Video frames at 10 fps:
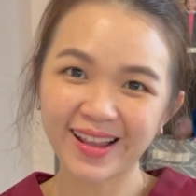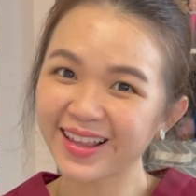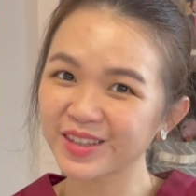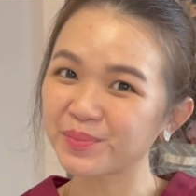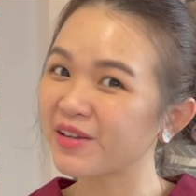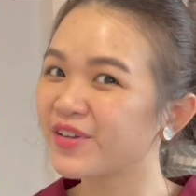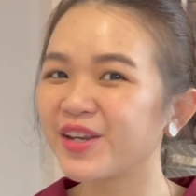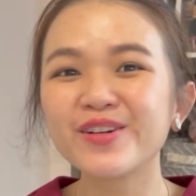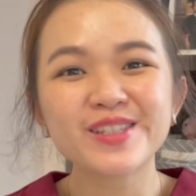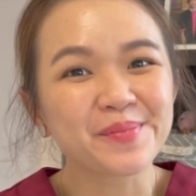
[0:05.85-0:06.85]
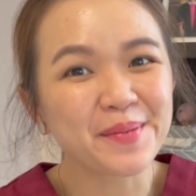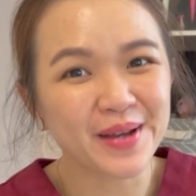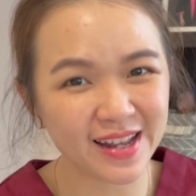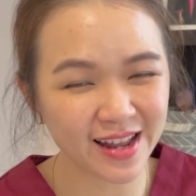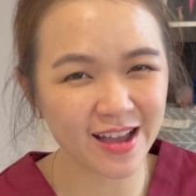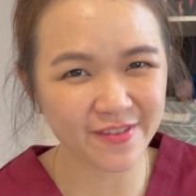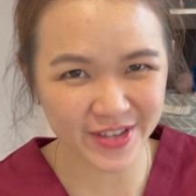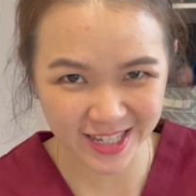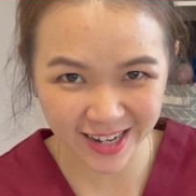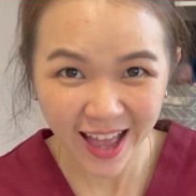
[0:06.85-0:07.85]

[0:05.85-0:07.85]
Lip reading: I like to make videos about my life as an